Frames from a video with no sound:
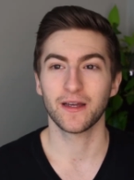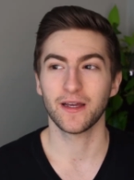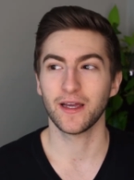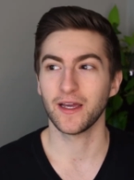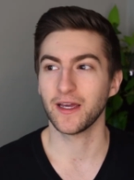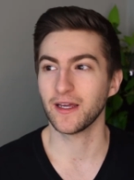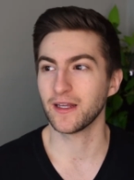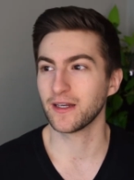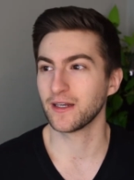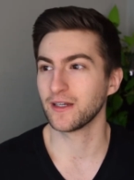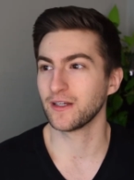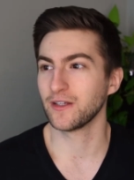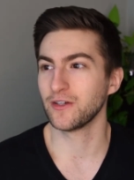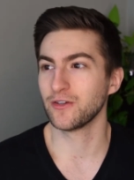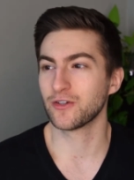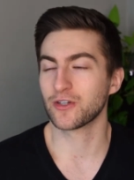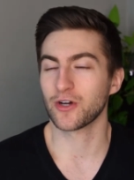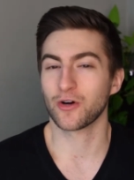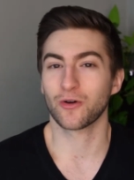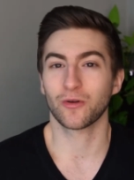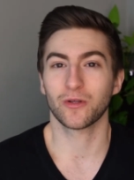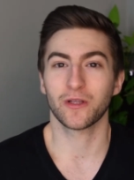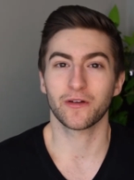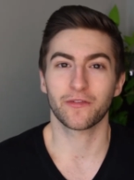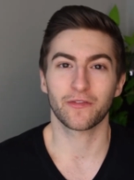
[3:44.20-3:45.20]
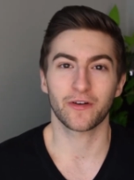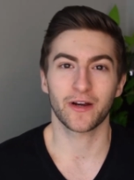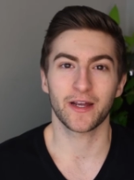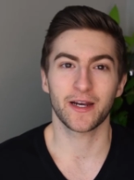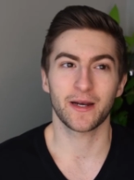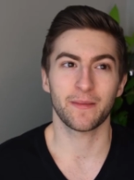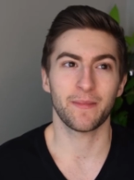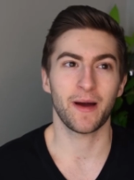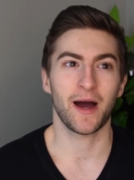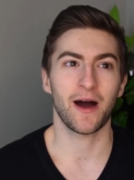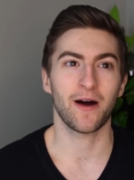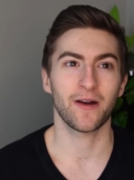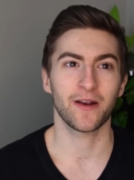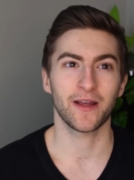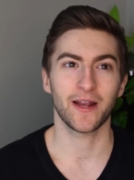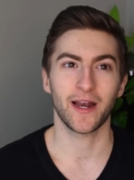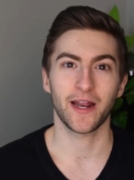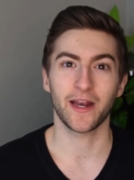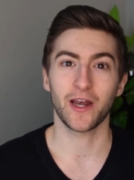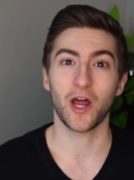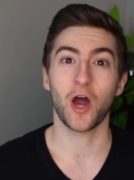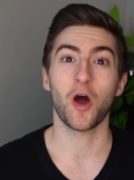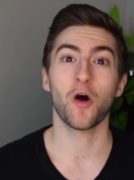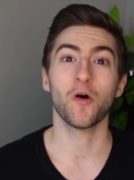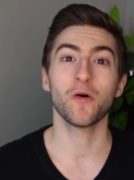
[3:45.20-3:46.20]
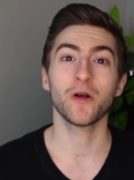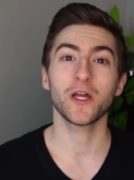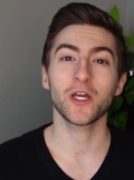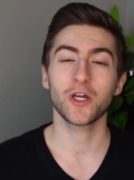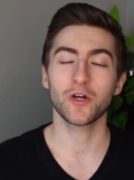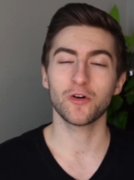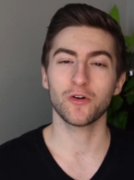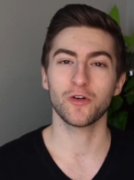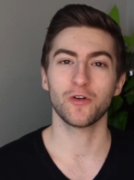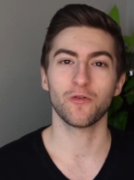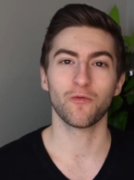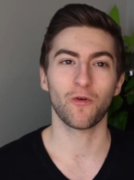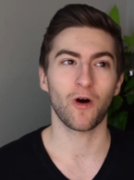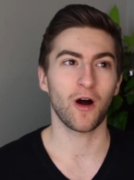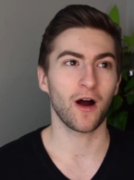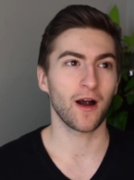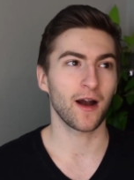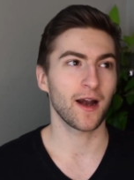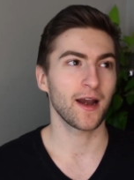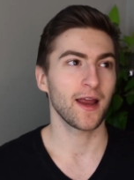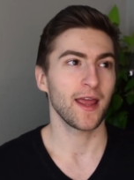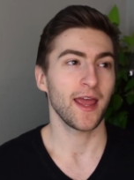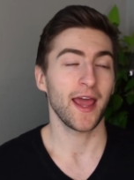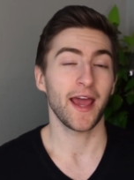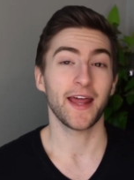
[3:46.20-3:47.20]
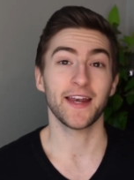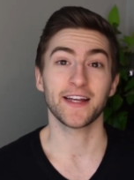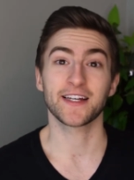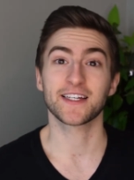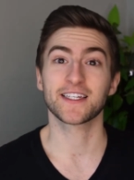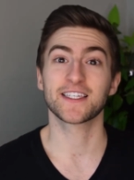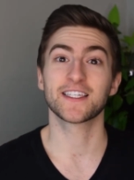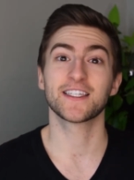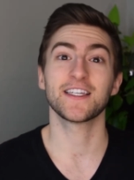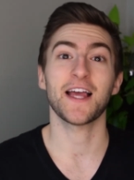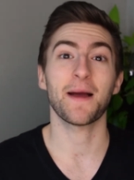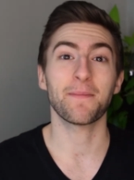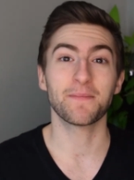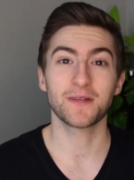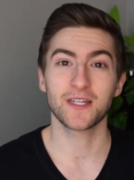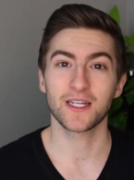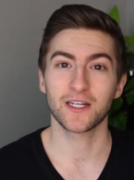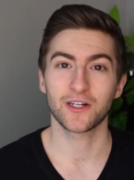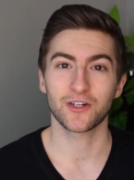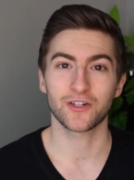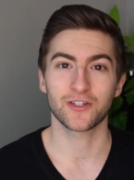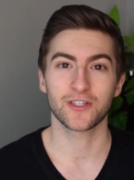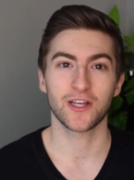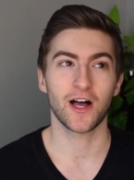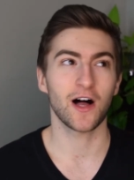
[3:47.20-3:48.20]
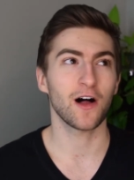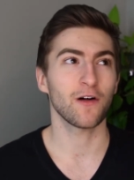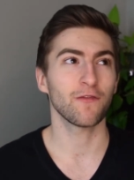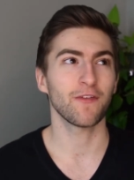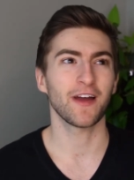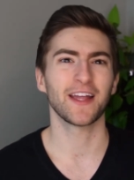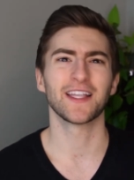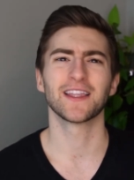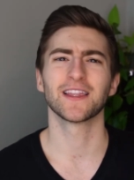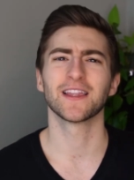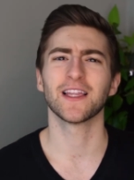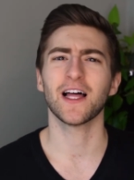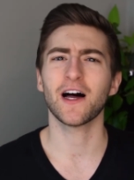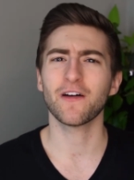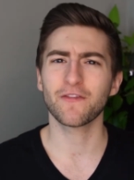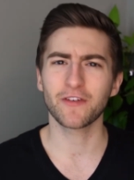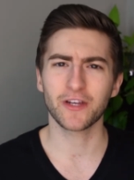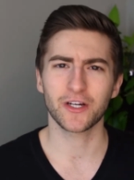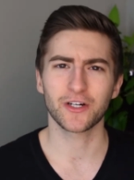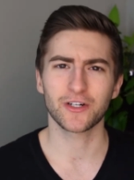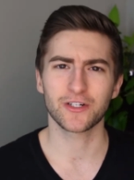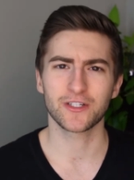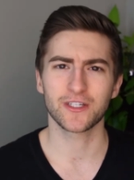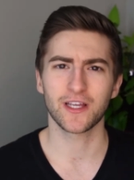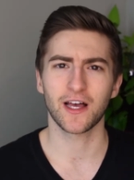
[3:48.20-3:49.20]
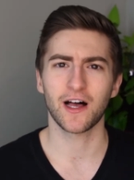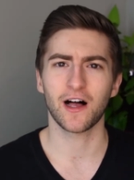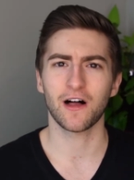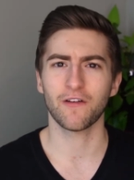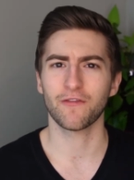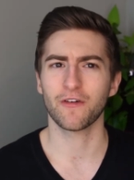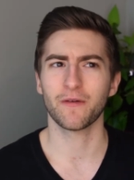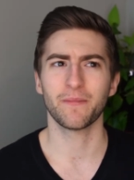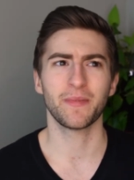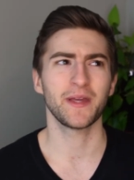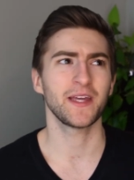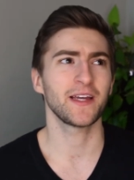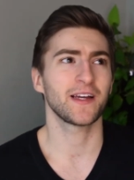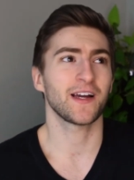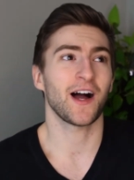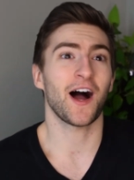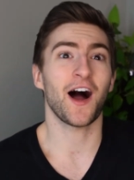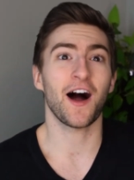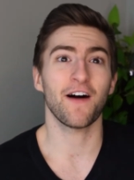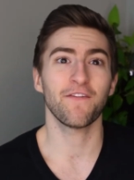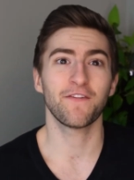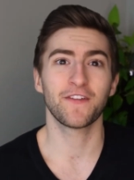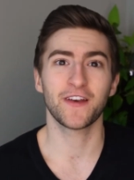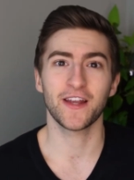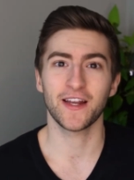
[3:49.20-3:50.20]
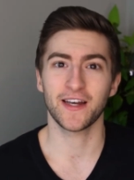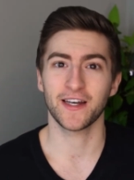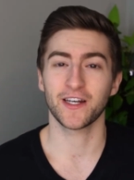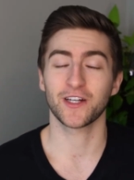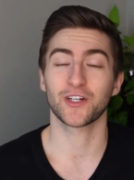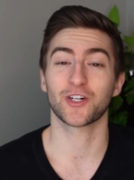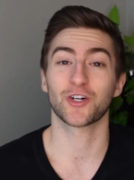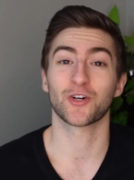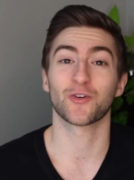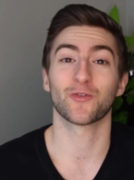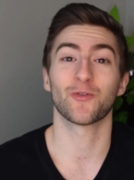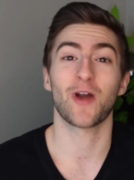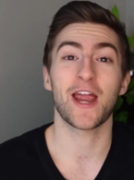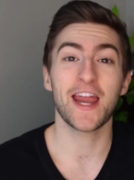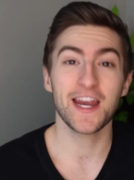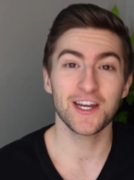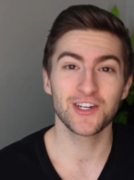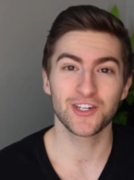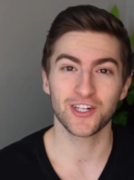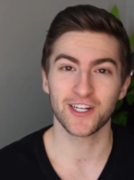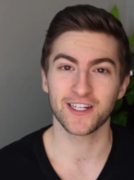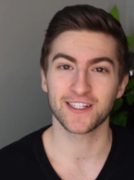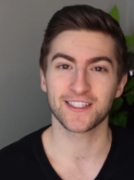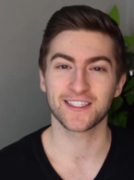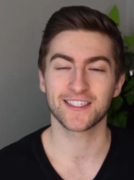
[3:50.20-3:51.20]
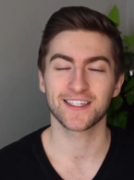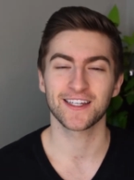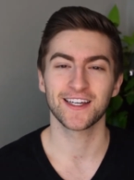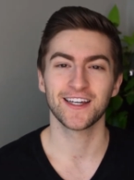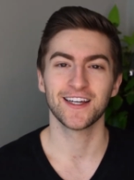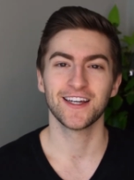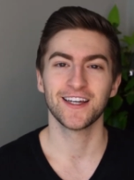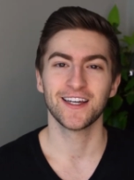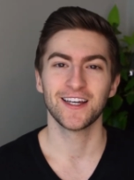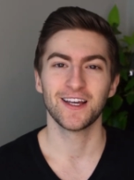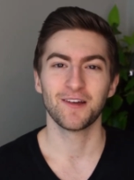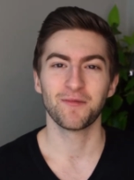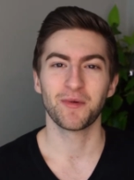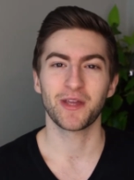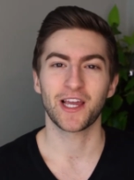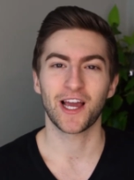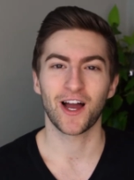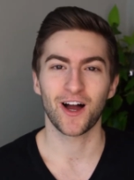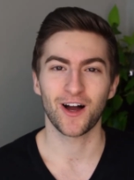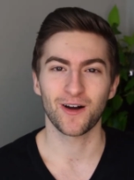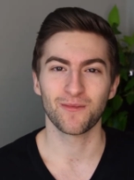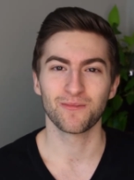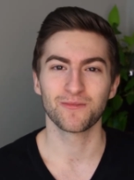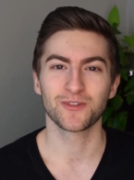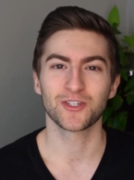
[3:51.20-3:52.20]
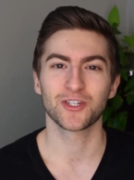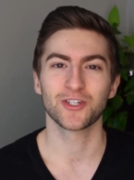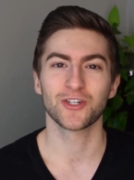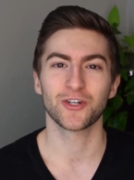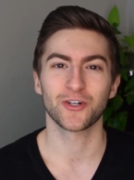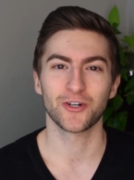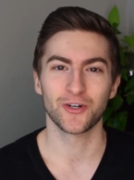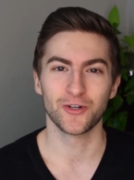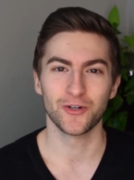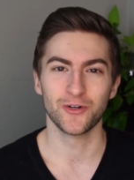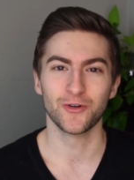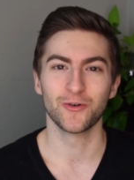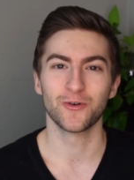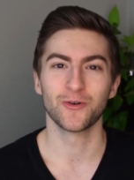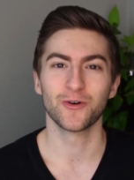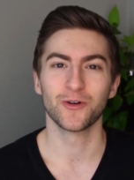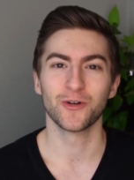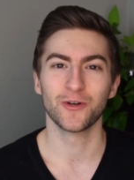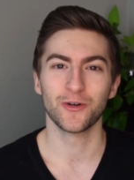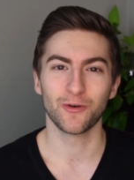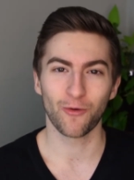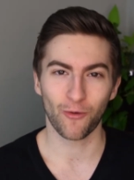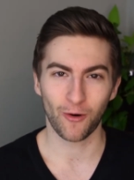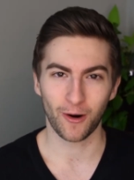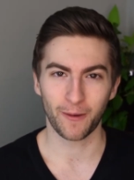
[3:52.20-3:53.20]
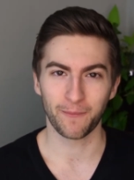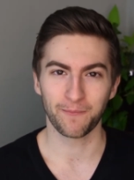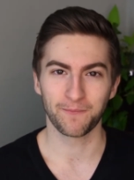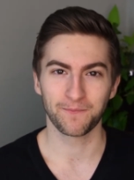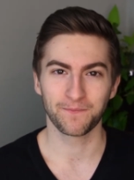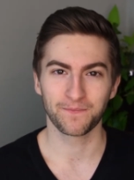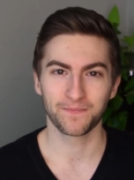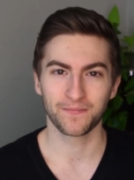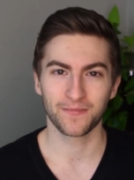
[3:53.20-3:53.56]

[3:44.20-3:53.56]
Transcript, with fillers: it you totally forget about it and owning who you are and accepting yourself and loving yourself and being confident and courageous becomes your new norm.